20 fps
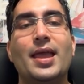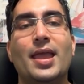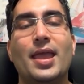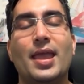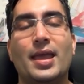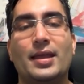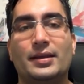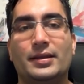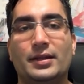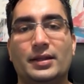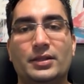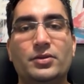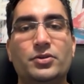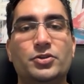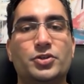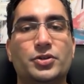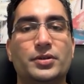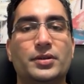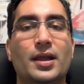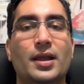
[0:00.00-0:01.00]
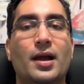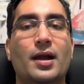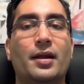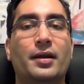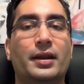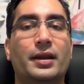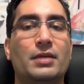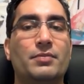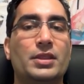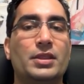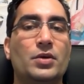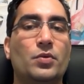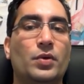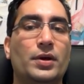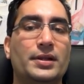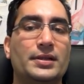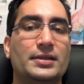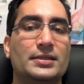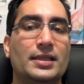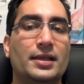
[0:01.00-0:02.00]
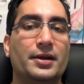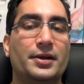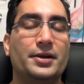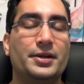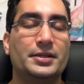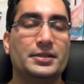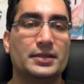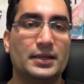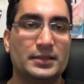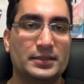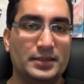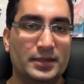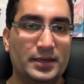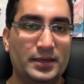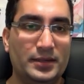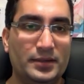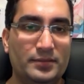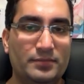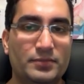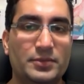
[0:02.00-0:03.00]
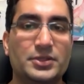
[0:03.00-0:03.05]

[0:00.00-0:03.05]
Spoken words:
and conclusion are going to be the ones that are discussed here.